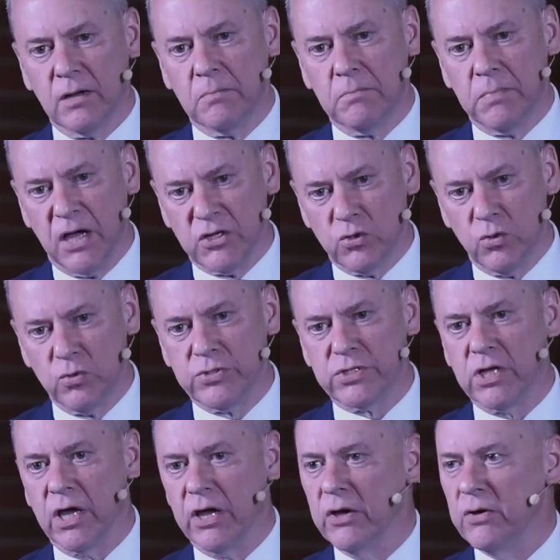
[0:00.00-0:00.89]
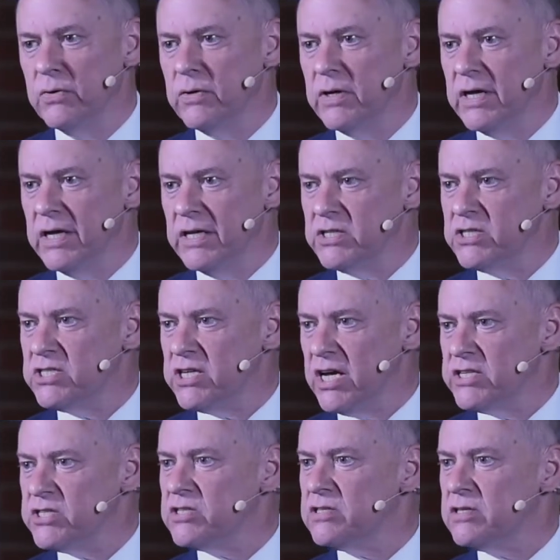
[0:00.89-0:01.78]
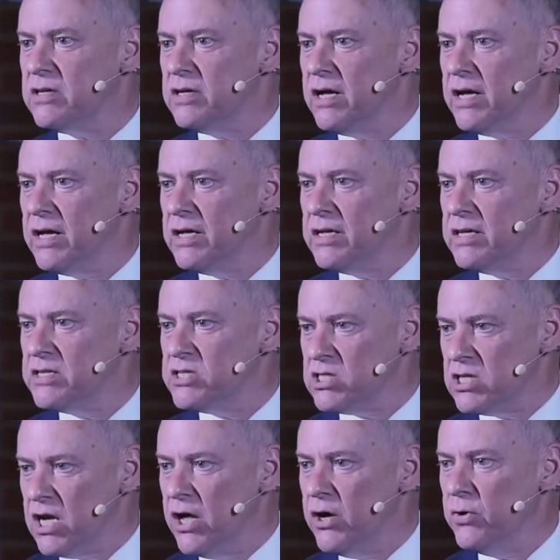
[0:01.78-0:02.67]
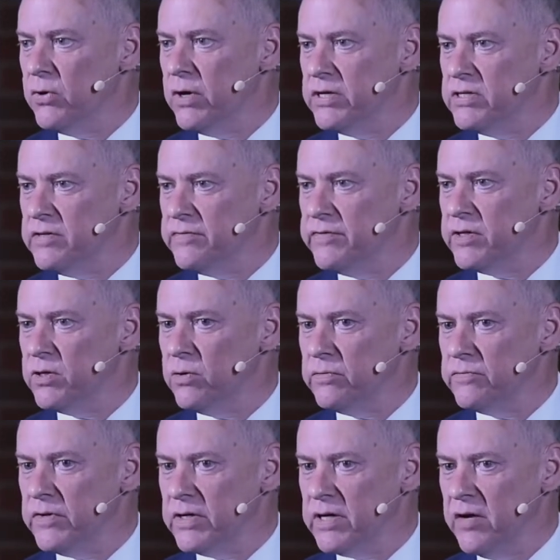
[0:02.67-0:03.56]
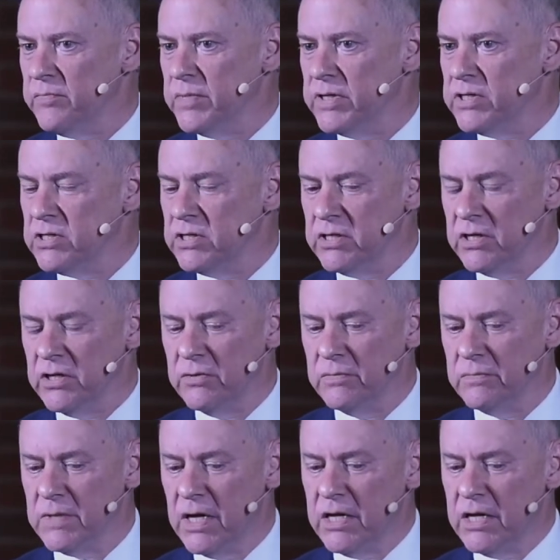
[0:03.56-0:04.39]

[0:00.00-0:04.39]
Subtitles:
but also it's just slow and difficult for a government to do.